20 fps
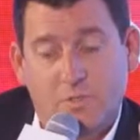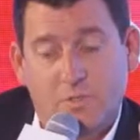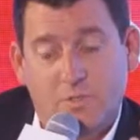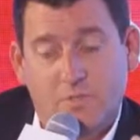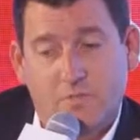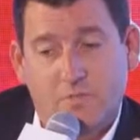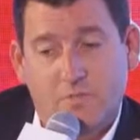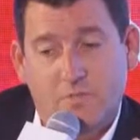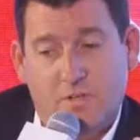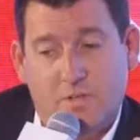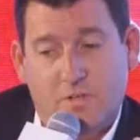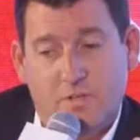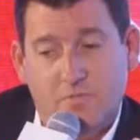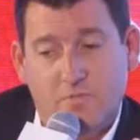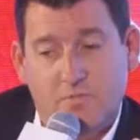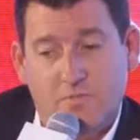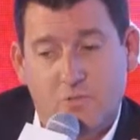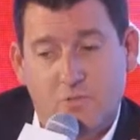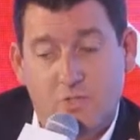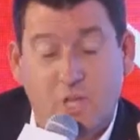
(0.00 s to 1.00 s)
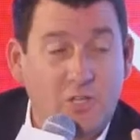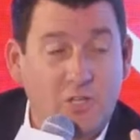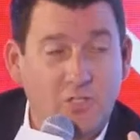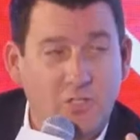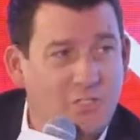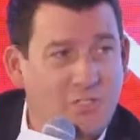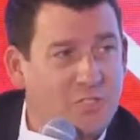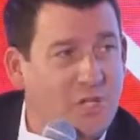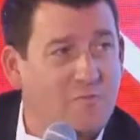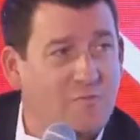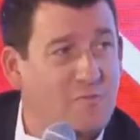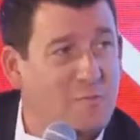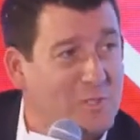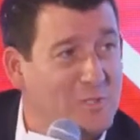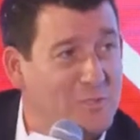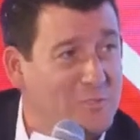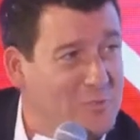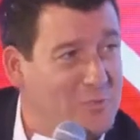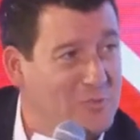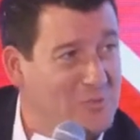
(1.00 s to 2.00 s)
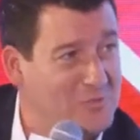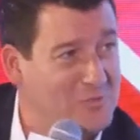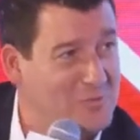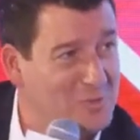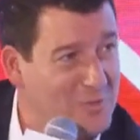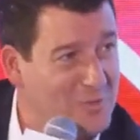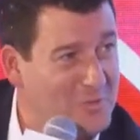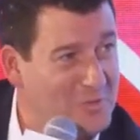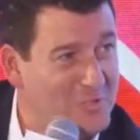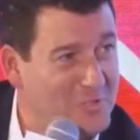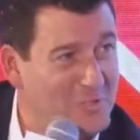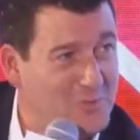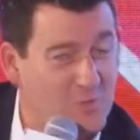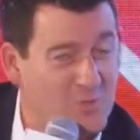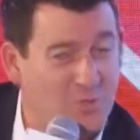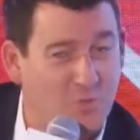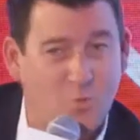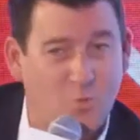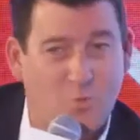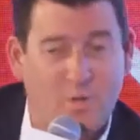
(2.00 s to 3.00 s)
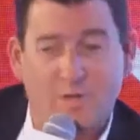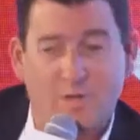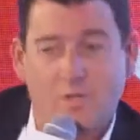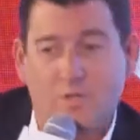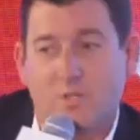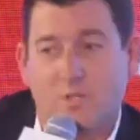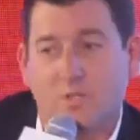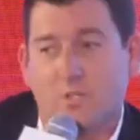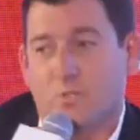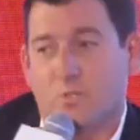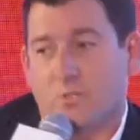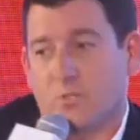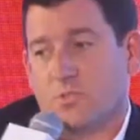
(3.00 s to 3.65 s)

of, of changing governments and doing things that are quite critical.